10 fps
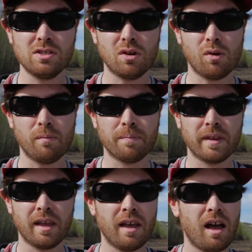So
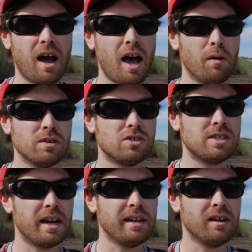I was
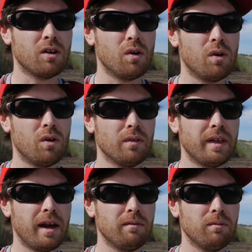setting a goal
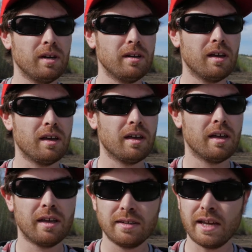that would
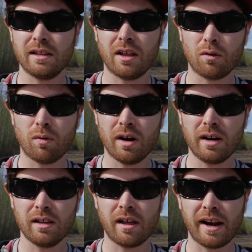take a lot of
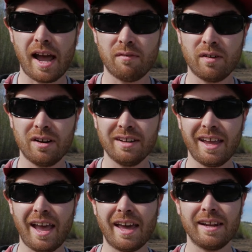work, a lot of effort,
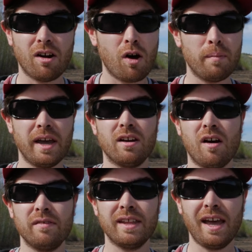and it all paid
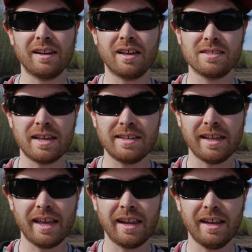off in the end because I
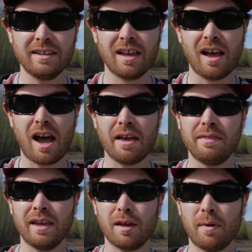did hit it. I
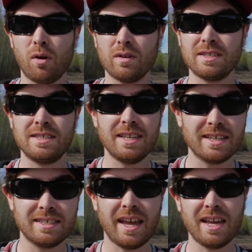think about
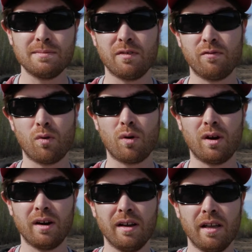6 days
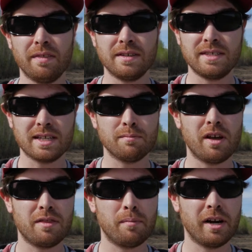before the
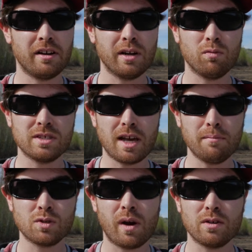6-month period was
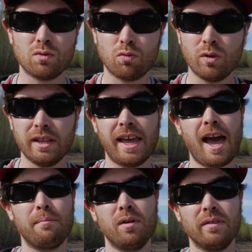up, so I was really
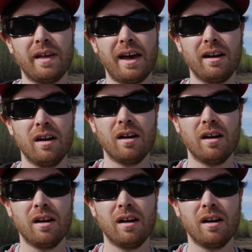happy with that.